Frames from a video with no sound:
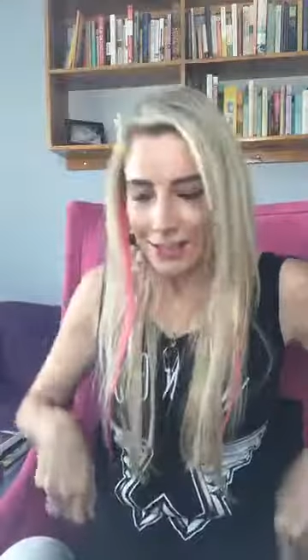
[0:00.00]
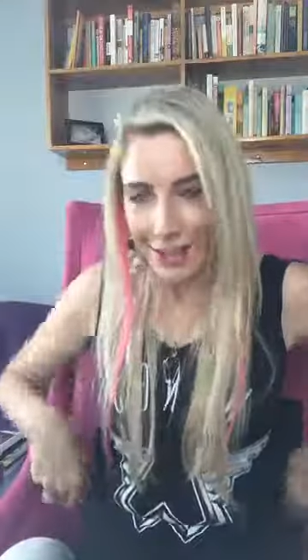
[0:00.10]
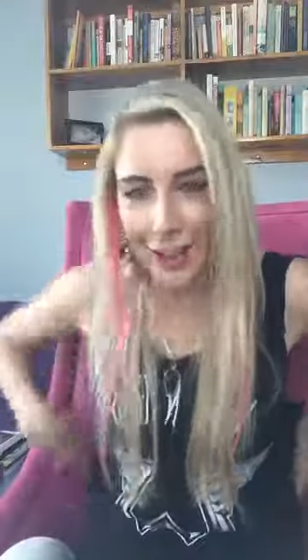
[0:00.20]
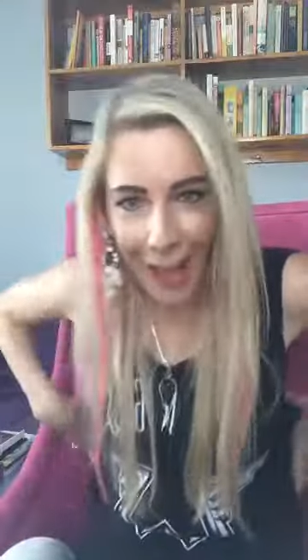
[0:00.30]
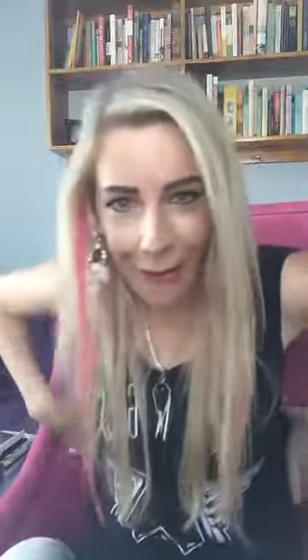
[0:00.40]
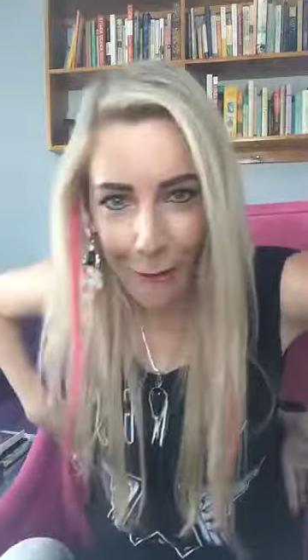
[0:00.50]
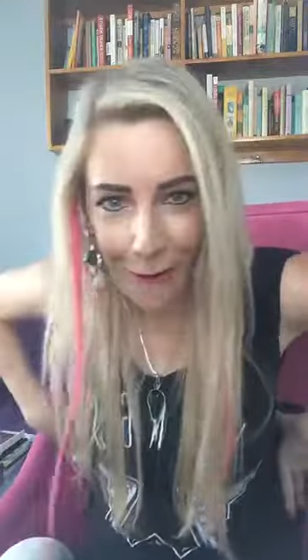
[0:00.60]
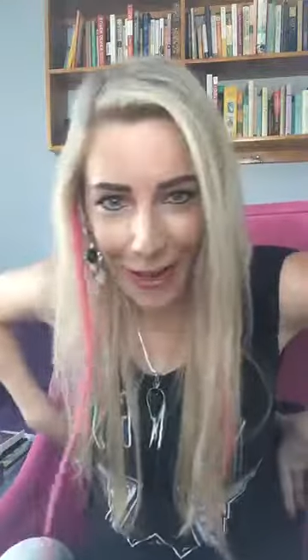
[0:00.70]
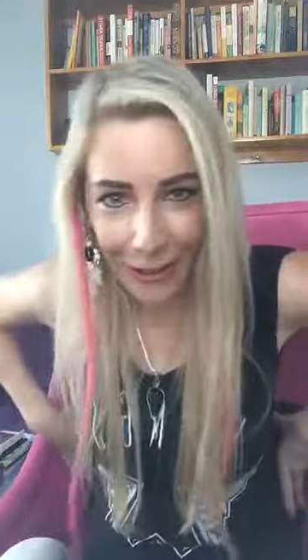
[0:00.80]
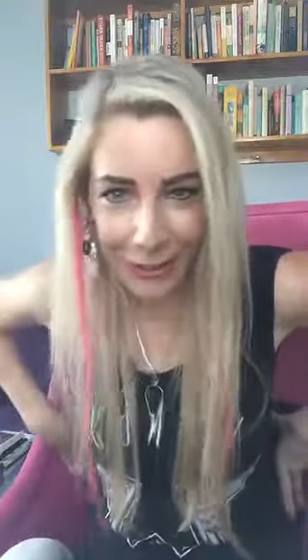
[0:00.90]
Sorry, I have a
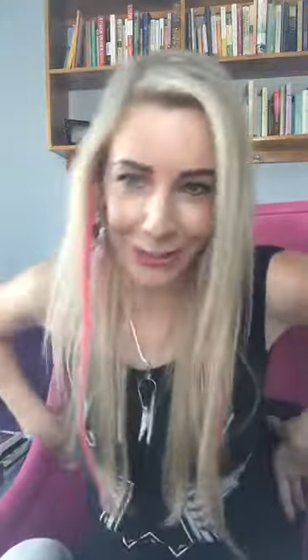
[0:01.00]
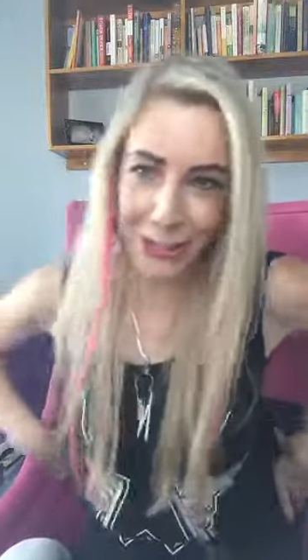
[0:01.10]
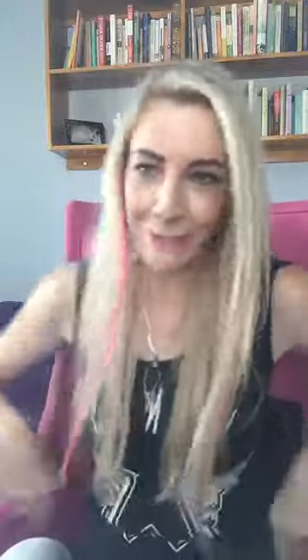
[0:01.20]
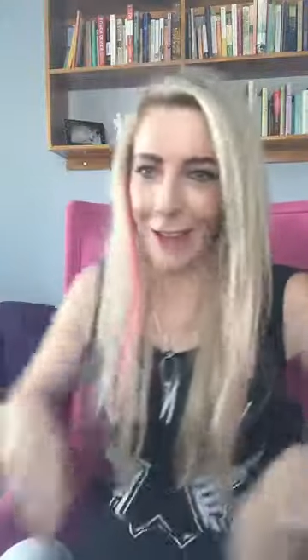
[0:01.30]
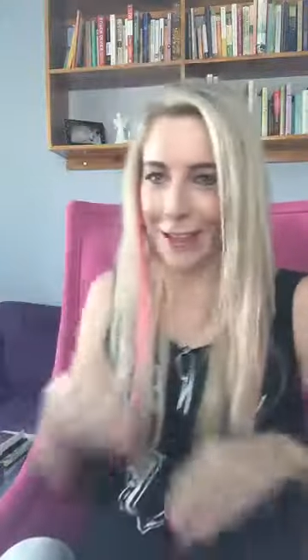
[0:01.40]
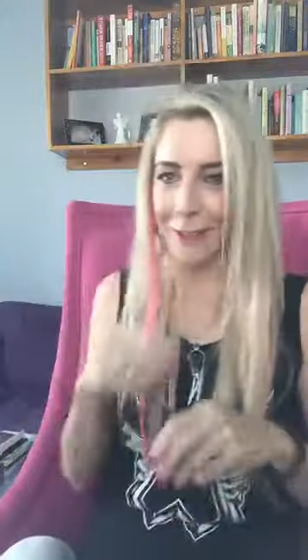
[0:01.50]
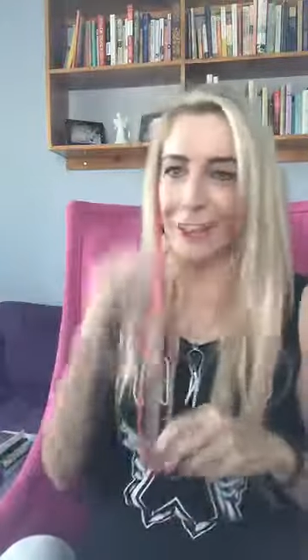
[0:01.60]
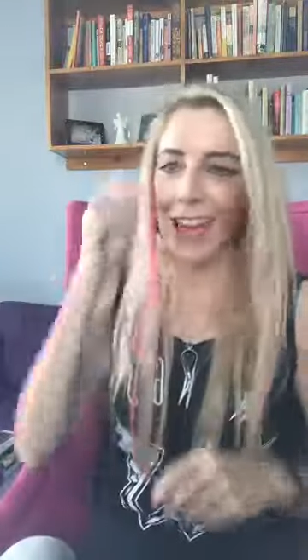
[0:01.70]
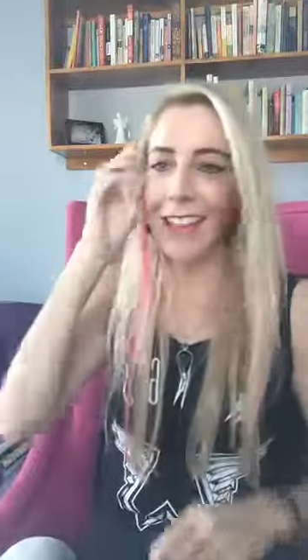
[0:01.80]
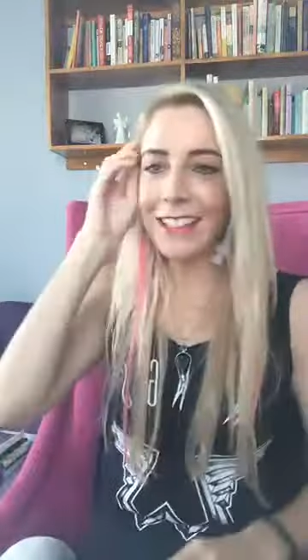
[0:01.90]
back cushion in the back of
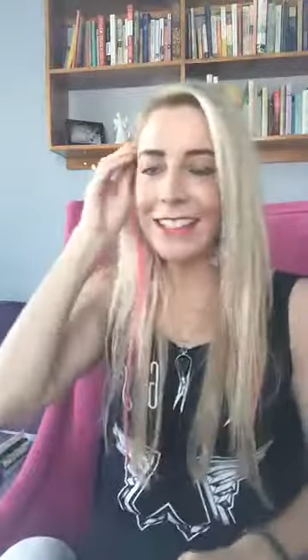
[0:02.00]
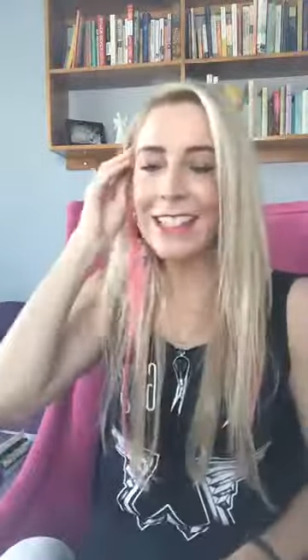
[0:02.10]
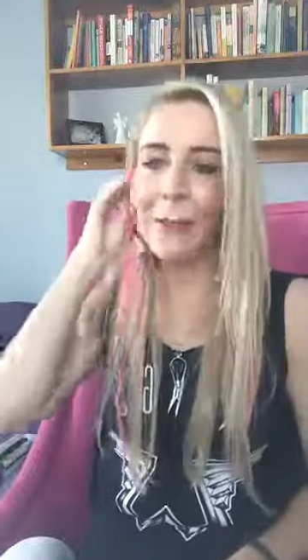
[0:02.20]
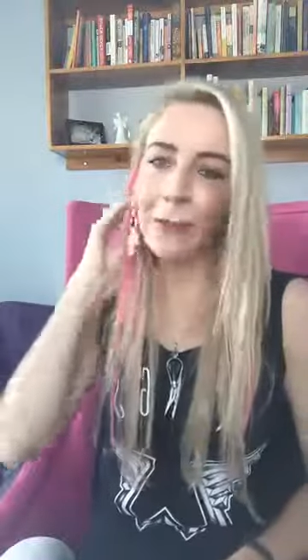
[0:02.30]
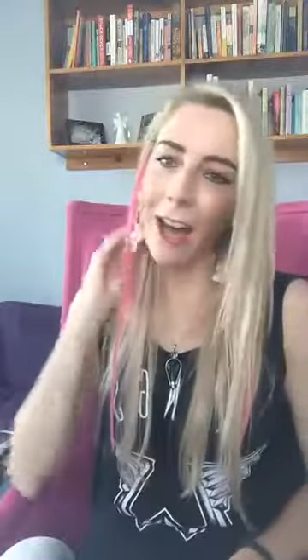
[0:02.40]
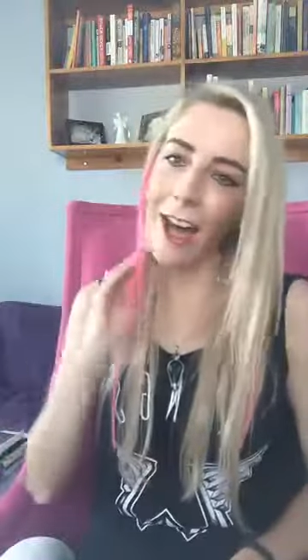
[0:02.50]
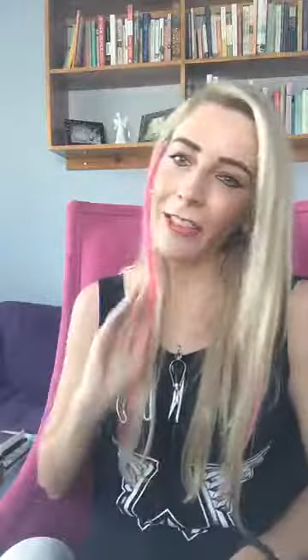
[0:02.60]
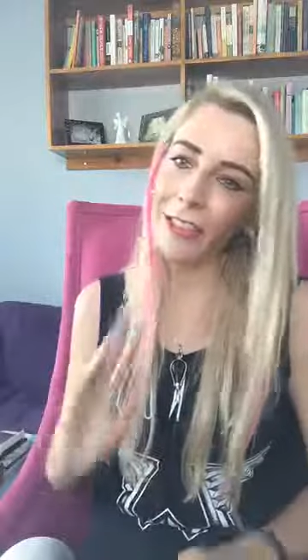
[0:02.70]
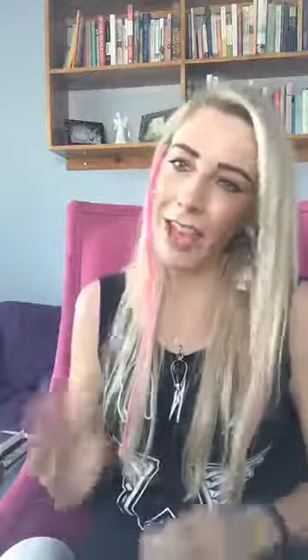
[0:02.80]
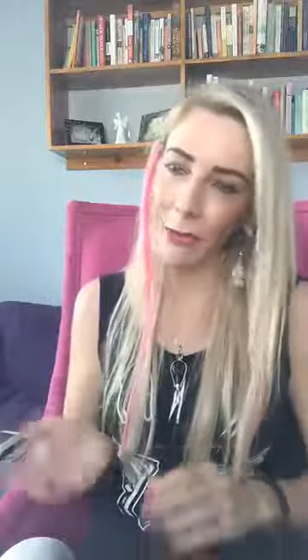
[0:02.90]
me. I see this happen all
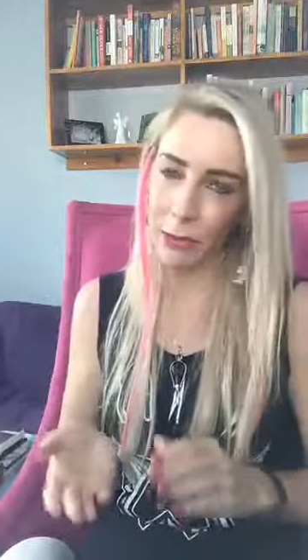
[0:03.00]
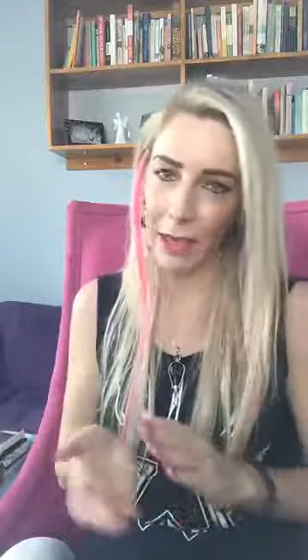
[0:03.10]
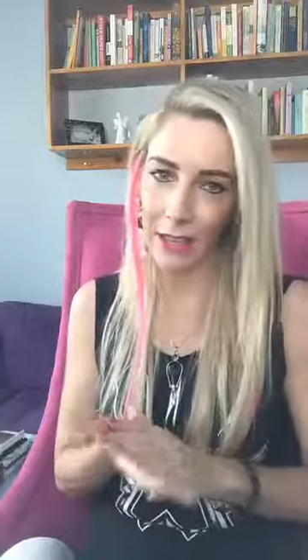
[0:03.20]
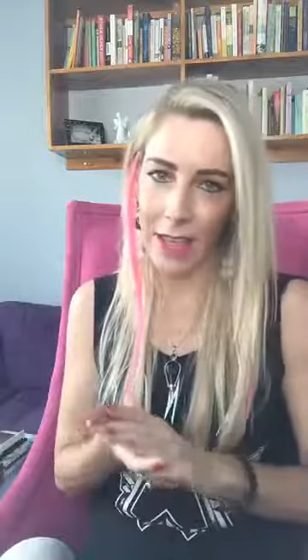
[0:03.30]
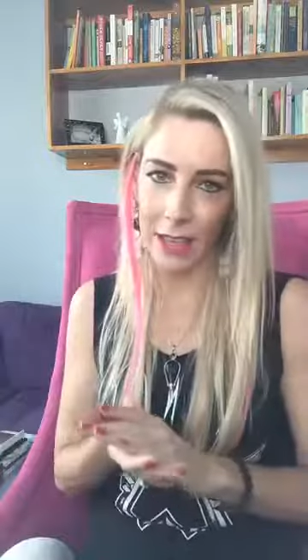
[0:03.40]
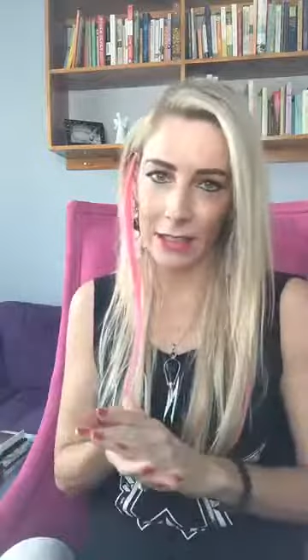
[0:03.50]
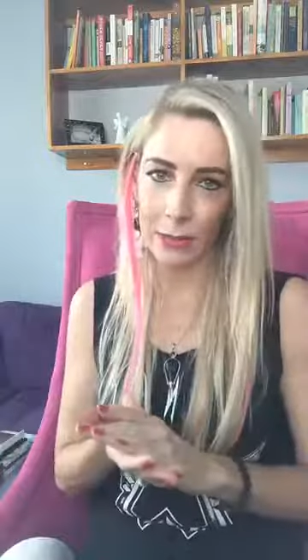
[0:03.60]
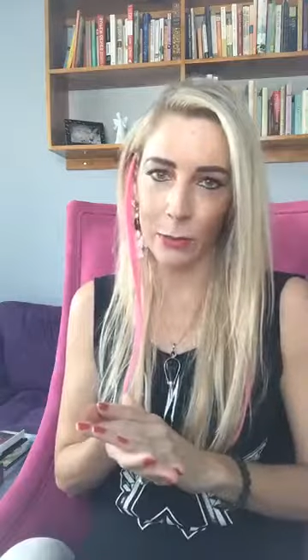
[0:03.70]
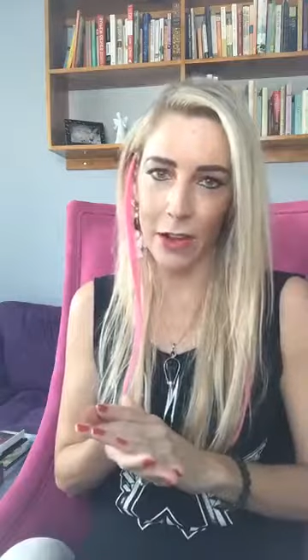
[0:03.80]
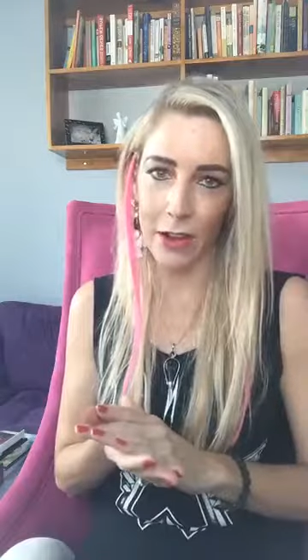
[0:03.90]
the time with my
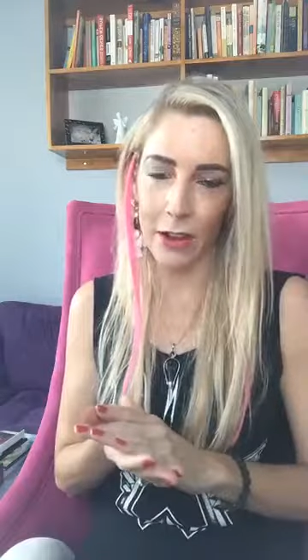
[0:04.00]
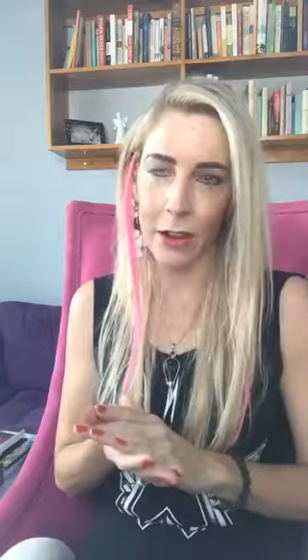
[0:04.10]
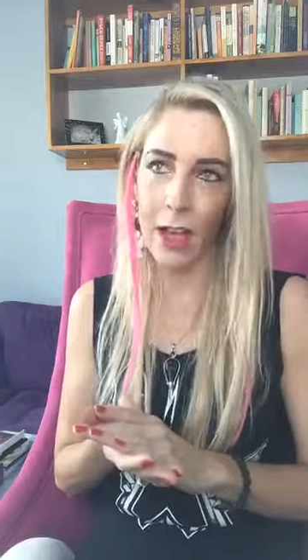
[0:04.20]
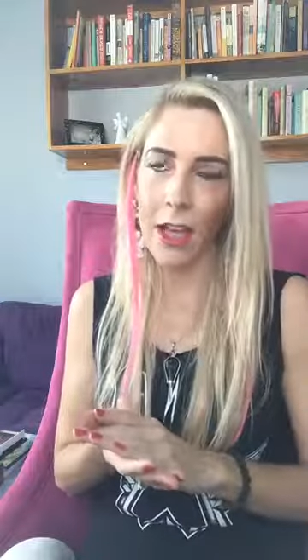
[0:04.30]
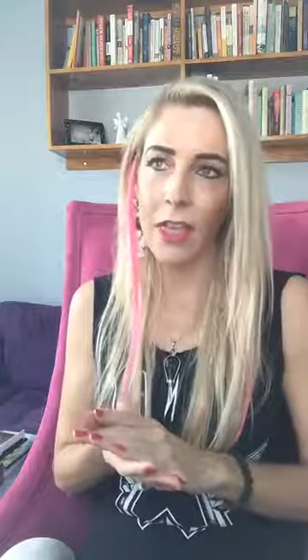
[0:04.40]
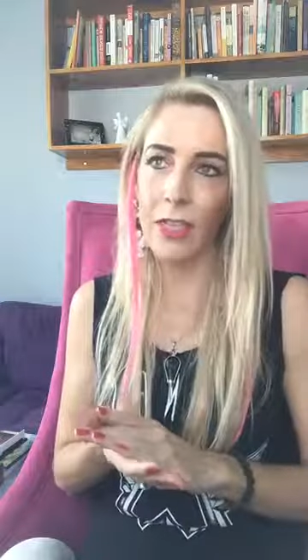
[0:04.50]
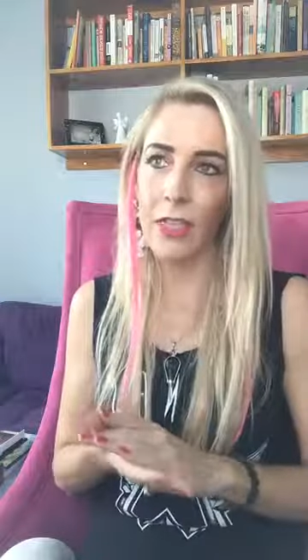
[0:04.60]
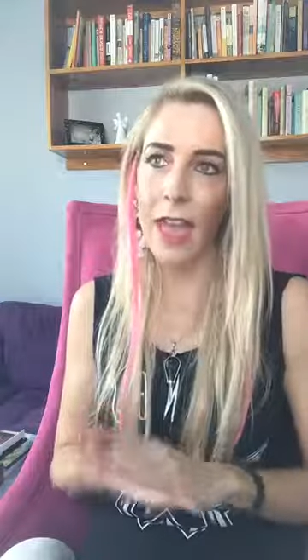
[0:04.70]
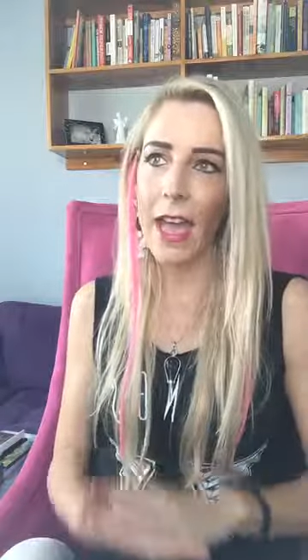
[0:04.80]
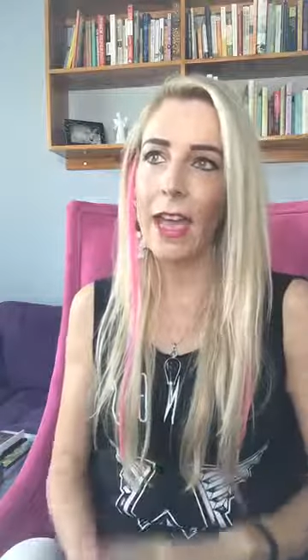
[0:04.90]
clients where
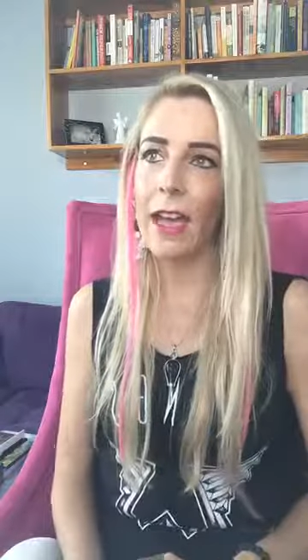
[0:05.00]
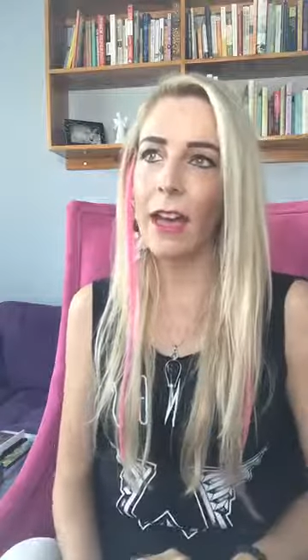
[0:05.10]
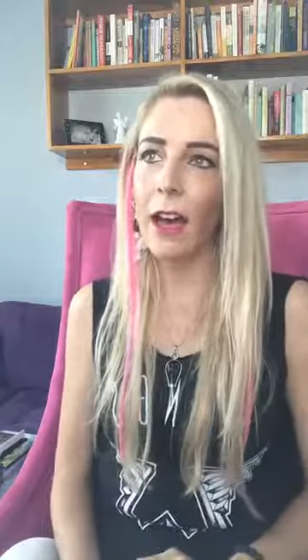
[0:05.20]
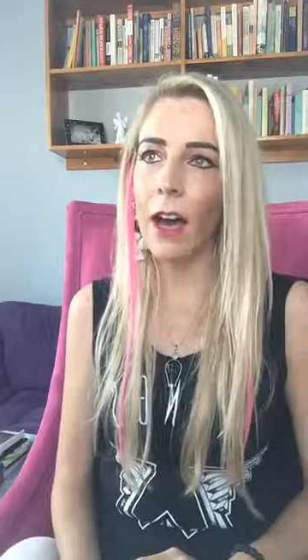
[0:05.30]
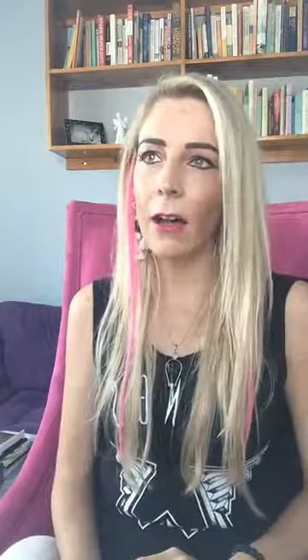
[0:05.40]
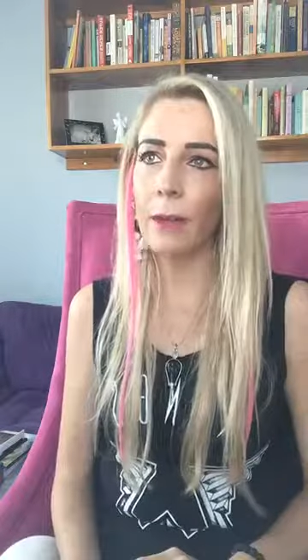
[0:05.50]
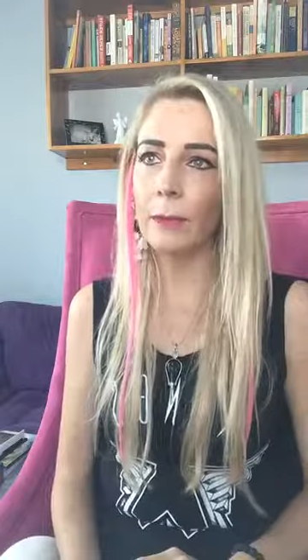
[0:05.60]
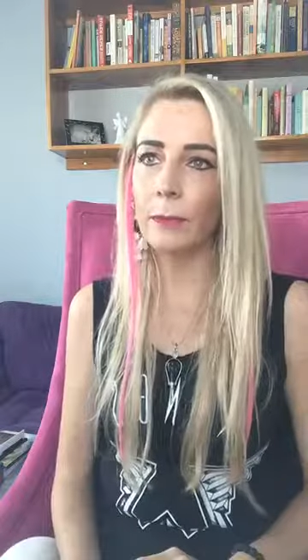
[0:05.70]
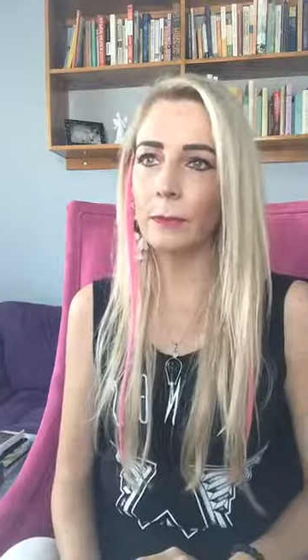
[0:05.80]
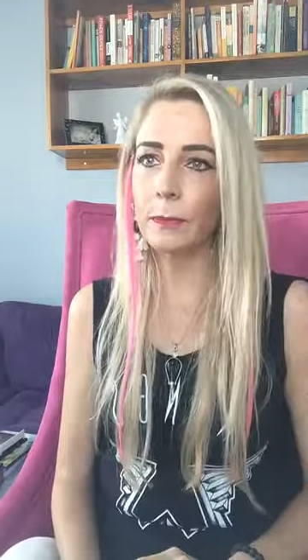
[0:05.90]
they
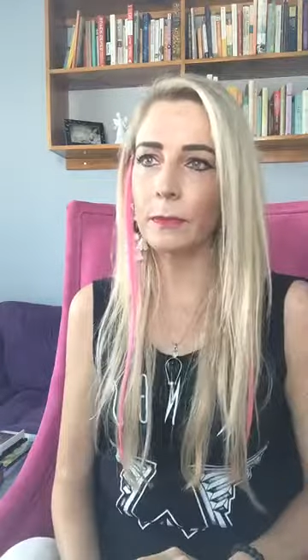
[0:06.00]
come